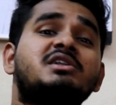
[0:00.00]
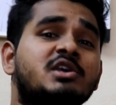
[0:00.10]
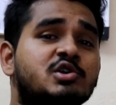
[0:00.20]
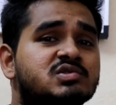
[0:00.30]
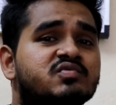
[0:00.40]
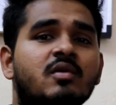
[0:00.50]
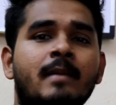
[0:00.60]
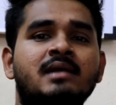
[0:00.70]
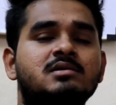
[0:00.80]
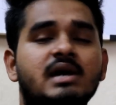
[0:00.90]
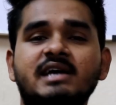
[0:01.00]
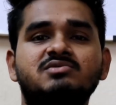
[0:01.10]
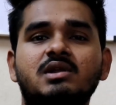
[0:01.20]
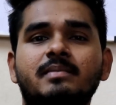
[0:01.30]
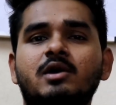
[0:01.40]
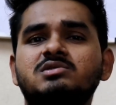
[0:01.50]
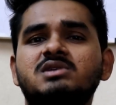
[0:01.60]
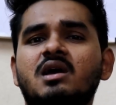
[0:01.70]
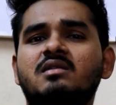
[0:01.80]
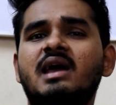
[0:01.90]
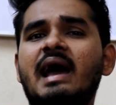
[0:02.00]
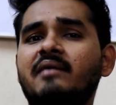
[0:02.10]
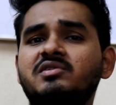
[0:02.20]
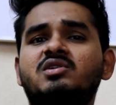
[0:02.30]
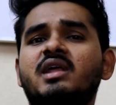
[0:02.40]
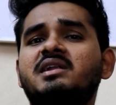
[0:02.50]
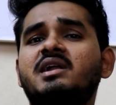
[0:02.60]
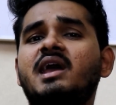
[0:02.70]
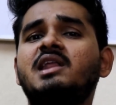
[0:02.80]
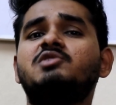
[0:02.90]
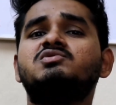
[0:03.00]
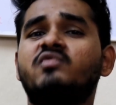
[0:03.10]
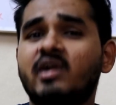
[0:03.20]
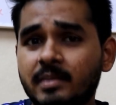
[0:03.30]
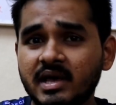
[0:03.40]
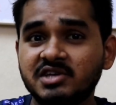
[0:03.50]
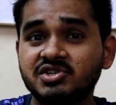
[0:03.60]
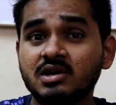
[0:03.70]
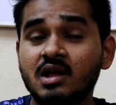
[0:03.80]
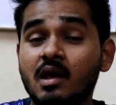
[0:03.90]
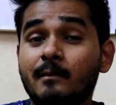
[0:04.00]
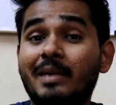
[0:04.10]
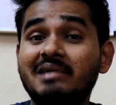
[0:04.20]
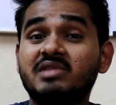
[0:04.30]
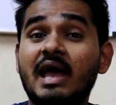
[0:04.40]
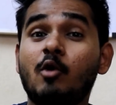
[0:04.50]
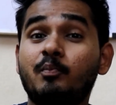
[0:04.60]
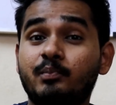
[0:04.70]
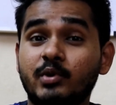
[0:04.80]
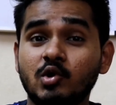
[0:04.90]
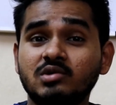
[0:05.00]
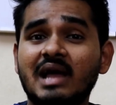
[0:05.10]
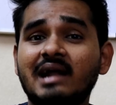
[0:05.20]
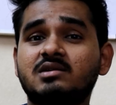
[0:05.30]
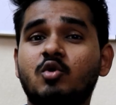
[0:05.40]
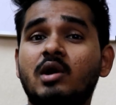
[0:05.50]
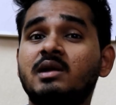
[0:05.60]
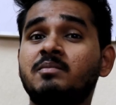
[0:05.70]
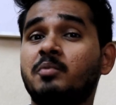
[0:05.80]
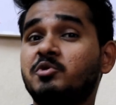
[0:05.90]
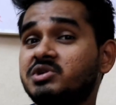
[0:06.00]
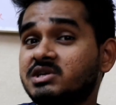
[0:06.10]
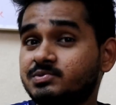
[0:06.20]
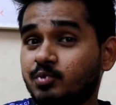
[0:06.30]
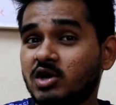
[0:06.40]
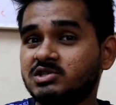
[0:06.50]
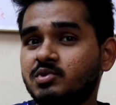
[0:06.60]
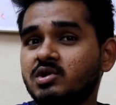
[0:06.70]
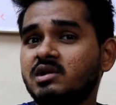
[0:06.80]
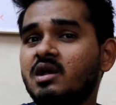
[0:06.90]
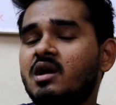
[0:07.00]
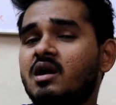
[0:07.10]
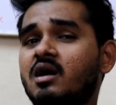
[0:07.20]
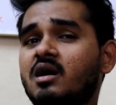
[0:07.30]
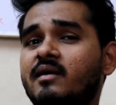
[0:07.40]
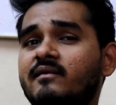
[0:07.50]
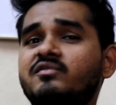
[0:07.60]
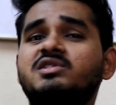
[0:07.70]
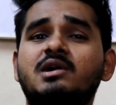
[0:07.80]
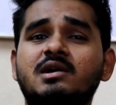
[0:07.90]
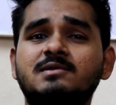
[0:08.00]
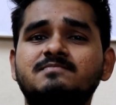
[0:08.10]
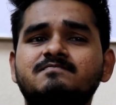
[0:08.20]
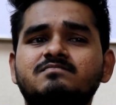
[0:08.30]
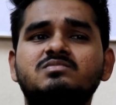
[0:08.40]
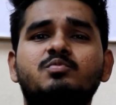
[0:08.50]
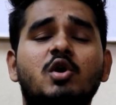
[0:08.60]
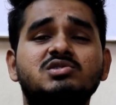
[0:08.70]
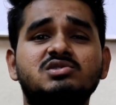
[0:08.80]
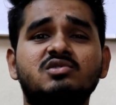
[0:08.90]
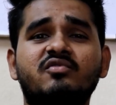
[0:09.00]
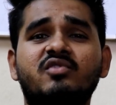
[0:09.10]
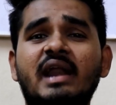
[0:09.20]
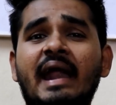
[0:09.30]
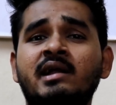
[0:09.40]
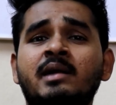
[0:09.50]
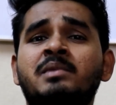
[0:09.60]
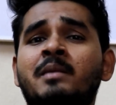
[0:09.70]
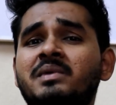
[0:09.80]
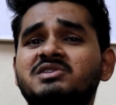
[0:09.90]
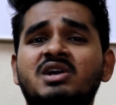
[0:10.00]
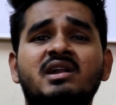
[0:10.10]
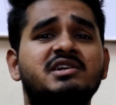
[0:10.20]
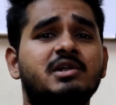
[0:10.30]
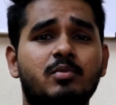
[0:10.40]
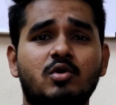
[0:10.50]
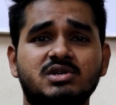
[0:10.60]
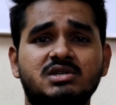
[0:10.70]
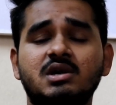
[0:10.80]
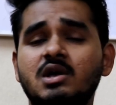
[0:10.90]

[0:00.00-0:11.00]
in a useful manner actually, because they haven't created any useful application, but they have proved that quantum computing is possible with the process of random number generator project.